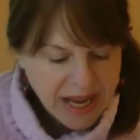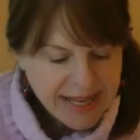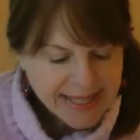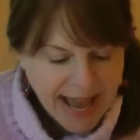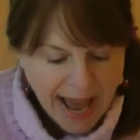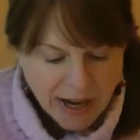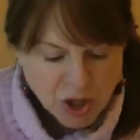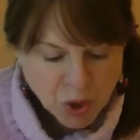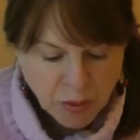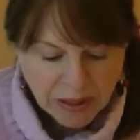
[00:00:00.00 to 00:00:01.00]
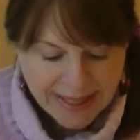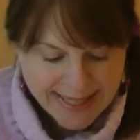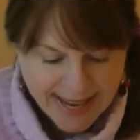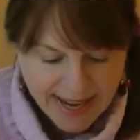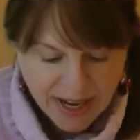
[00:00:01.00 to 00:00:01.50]
He's actually
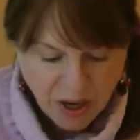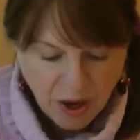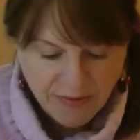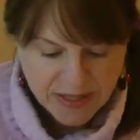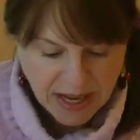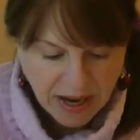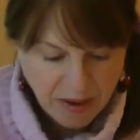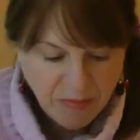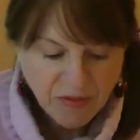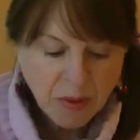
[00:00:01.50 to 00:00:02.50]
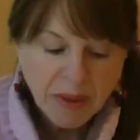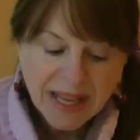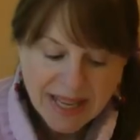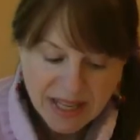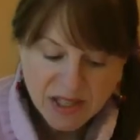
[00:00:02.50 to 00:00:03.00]
taking off time from
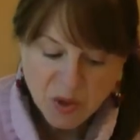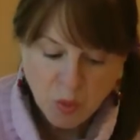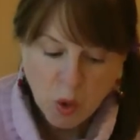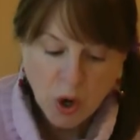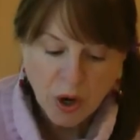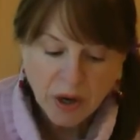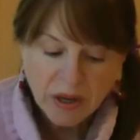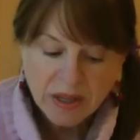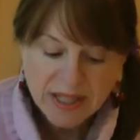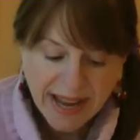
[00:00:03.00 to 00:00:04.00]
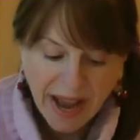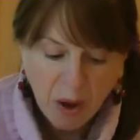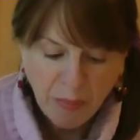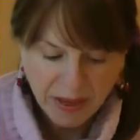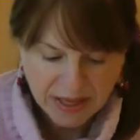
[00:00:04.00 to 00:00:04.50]
his work to
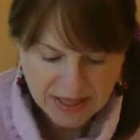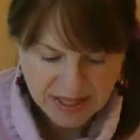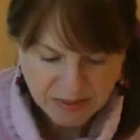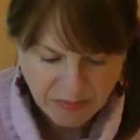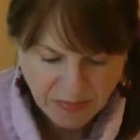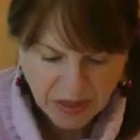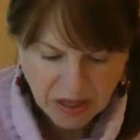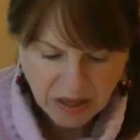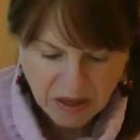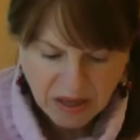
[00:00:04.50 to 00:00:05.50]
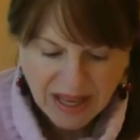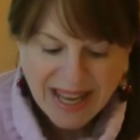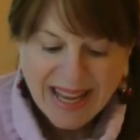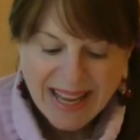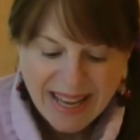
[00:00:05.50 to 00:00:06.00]
help us.
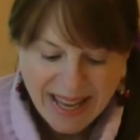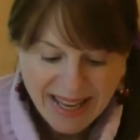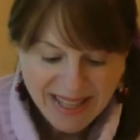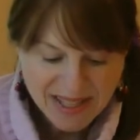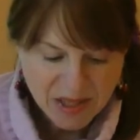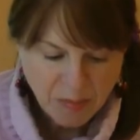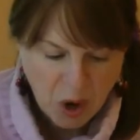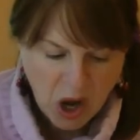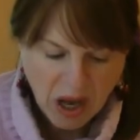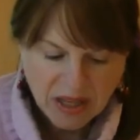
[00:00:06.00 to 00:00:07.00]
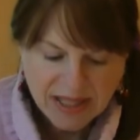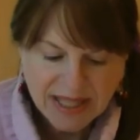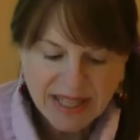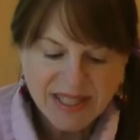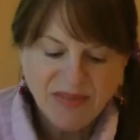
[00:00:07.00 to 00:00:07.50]
His
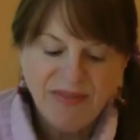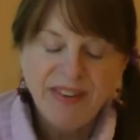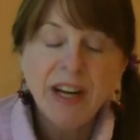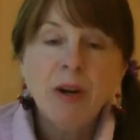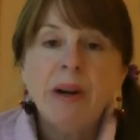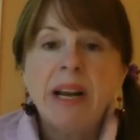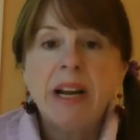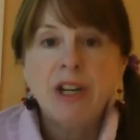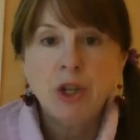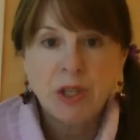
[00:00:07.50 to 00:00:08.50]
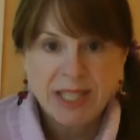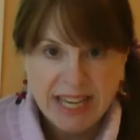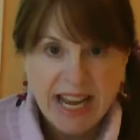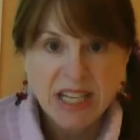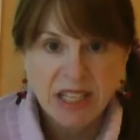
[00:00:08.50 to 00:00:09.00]
boss is very
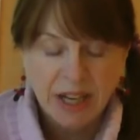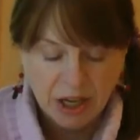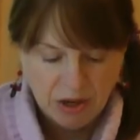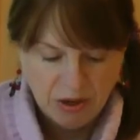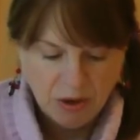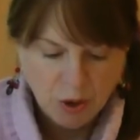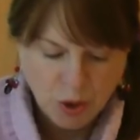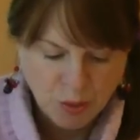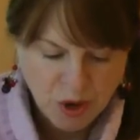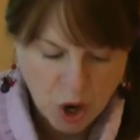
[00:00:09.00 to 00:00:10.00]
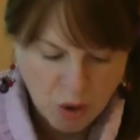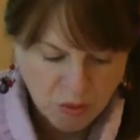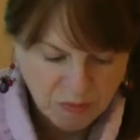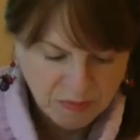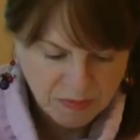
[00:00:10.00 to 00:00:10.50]
understanding, you know.